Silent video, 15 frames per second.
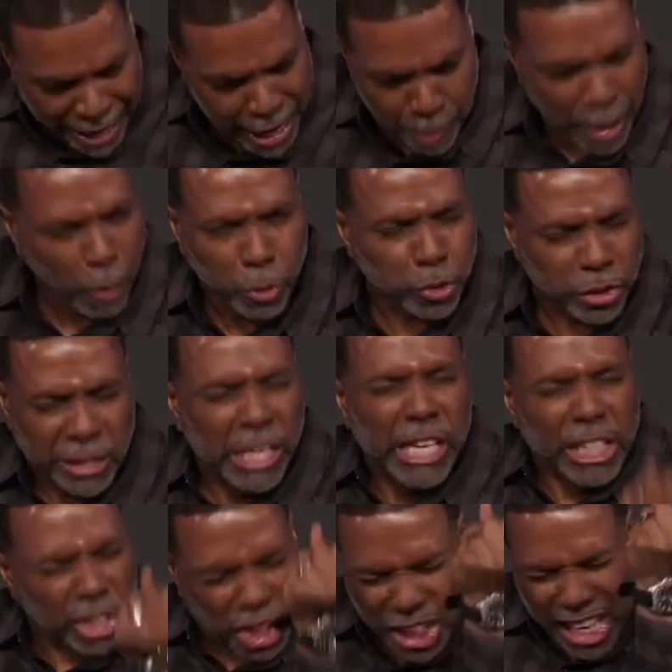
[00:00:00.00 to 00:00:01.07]
him. I want you to
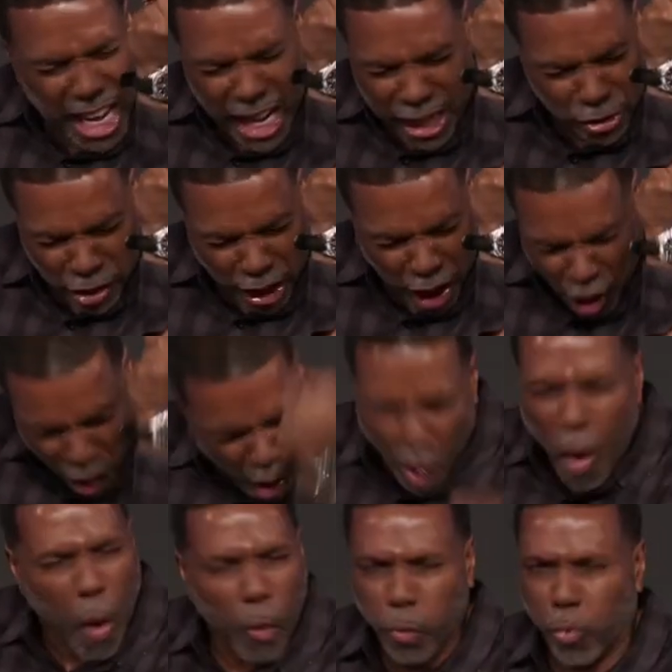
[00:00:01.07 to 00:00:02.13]
see his
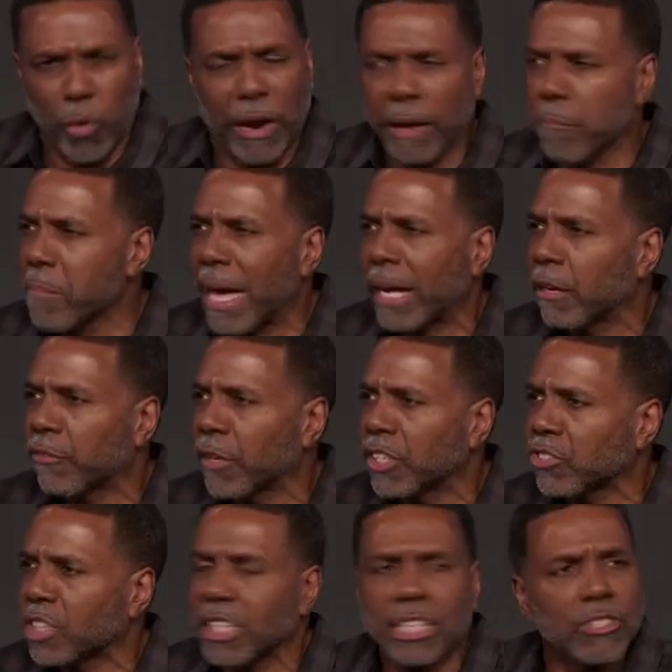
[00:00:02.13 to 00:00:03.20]
glory
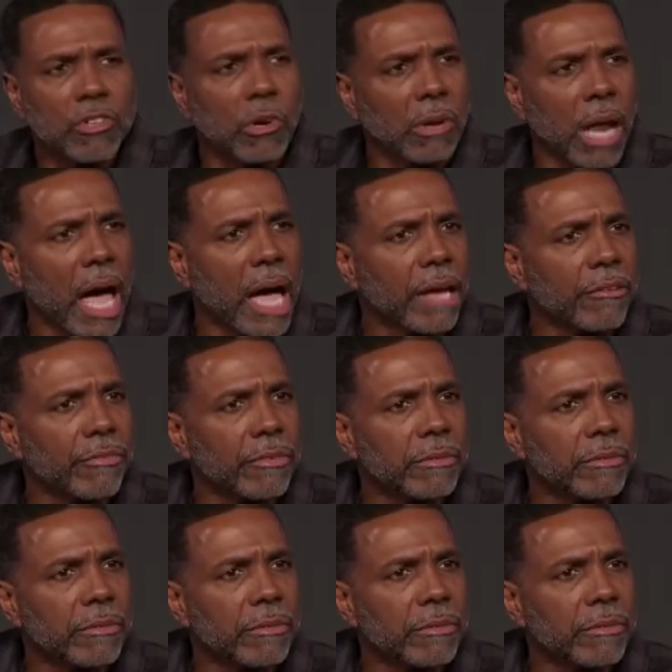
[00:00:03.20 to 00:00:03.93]
manifested in your life.